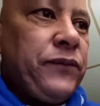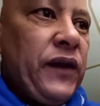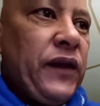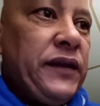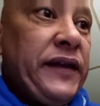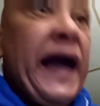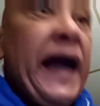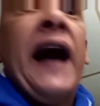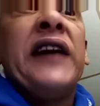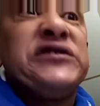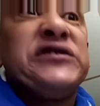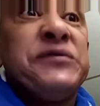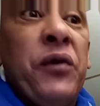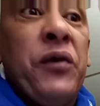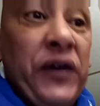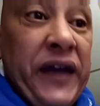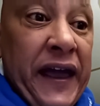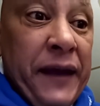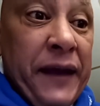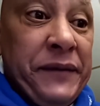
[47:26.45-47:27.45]
Nate Archibald
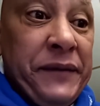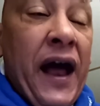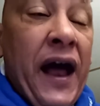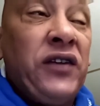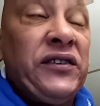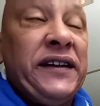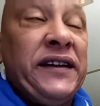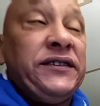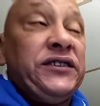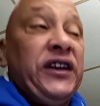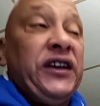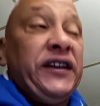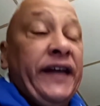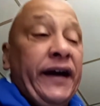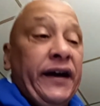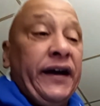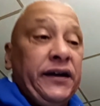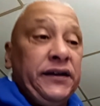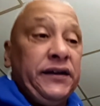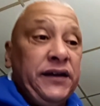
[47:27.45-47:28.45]
came down and did
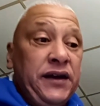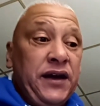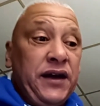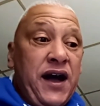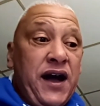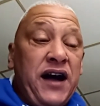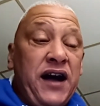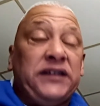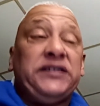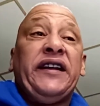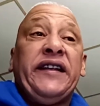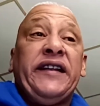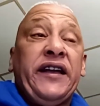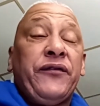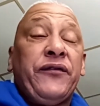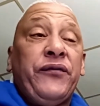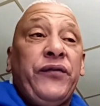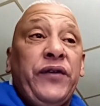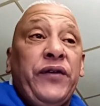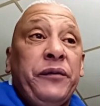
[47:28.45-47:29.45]
a clinic
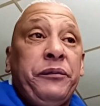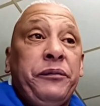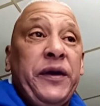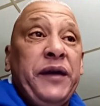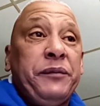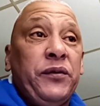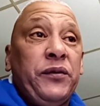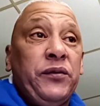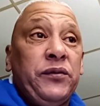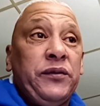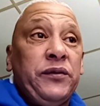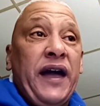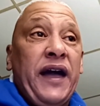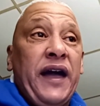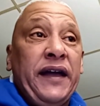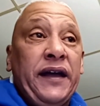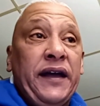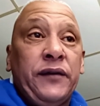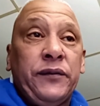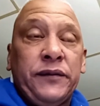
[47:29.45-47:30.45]
for the people
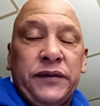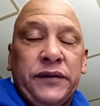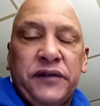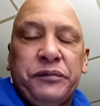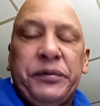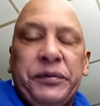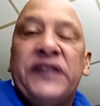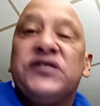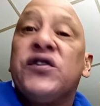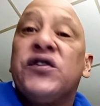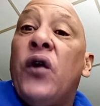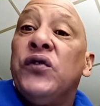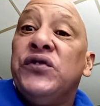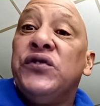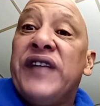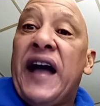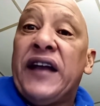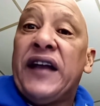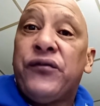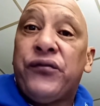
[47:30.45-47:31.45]
at a place called
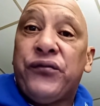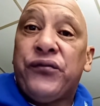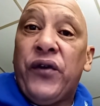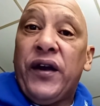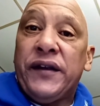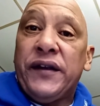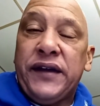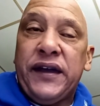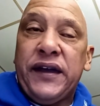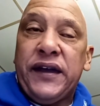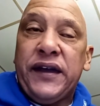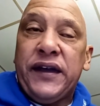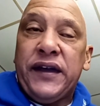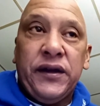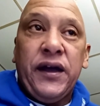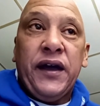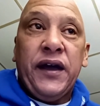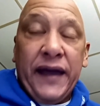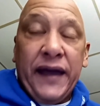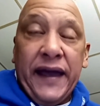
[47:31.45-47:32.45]
United Front here
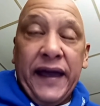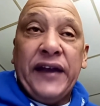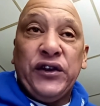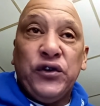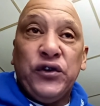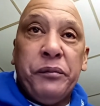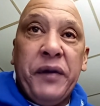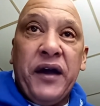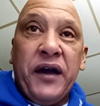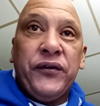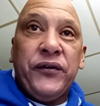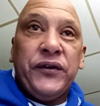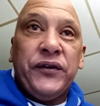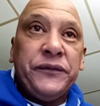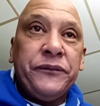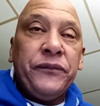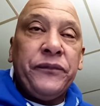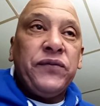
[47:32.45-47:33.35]
in New Bedford,